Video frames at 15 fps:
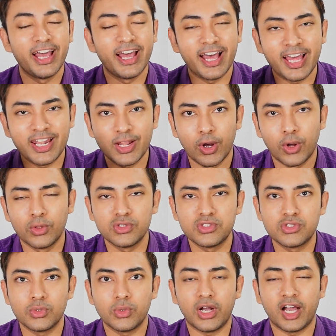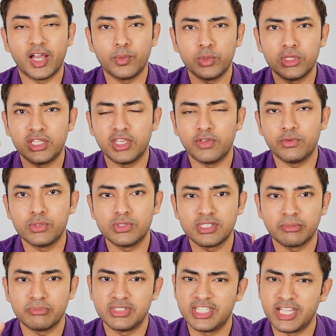and also I will give you
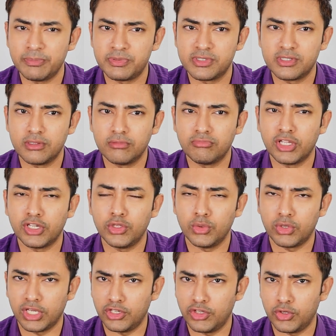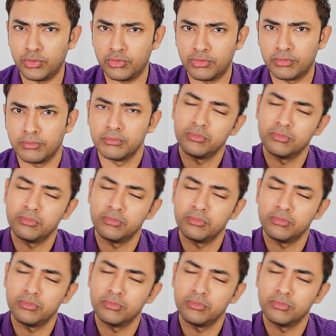some tips that you can use.